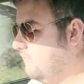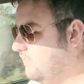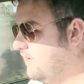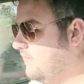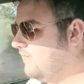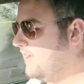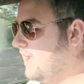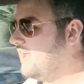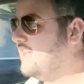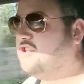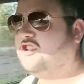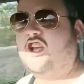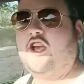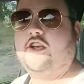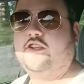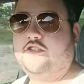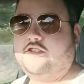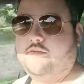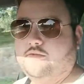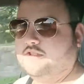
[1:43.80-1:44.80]
very
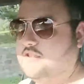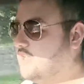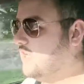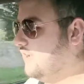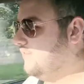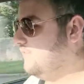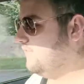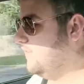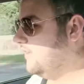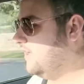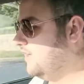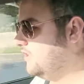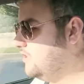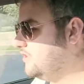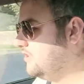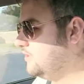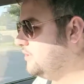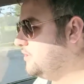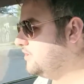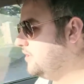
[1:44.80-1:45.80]
agile, should we say, in
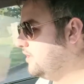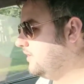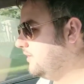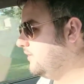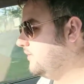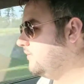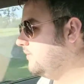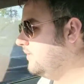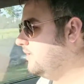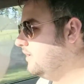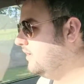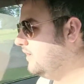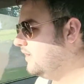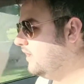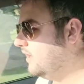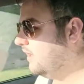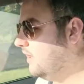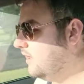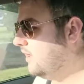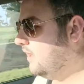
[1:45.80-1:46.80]
relation to
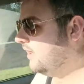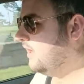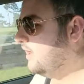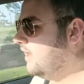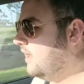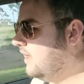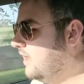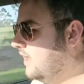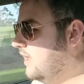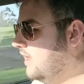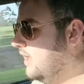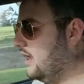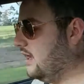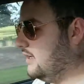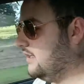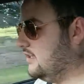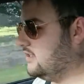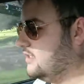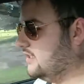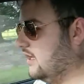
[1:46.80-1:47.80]

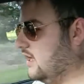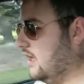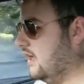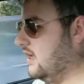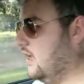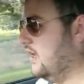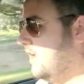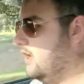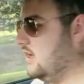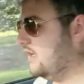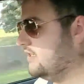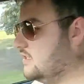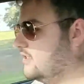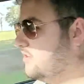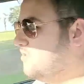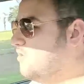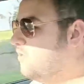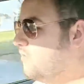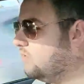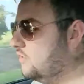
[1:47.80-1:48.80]

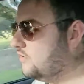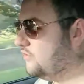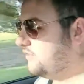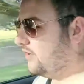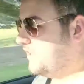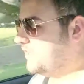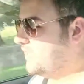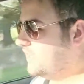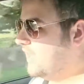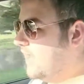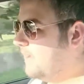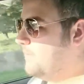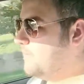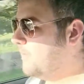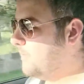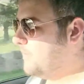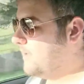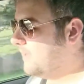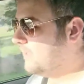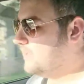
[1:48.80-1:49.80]
its cornering
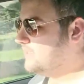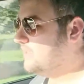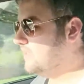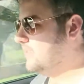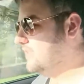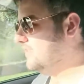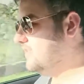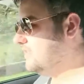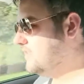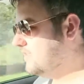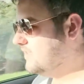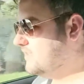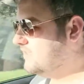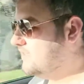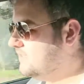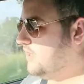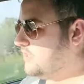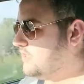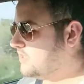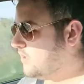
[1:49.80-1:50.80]
capabilities.
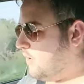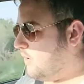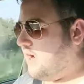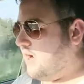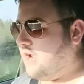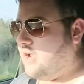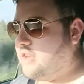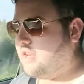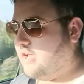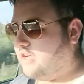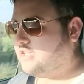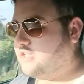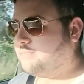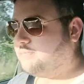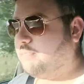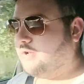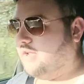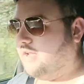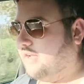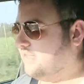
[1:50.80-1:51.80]
But it's quite a nice
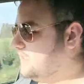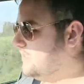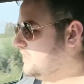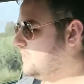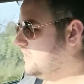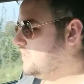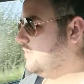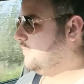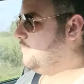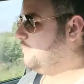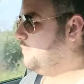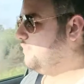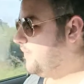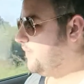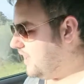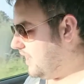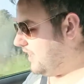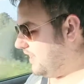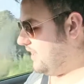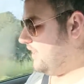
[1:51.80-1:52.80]
place to
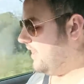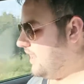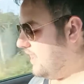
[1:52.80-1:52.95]
be.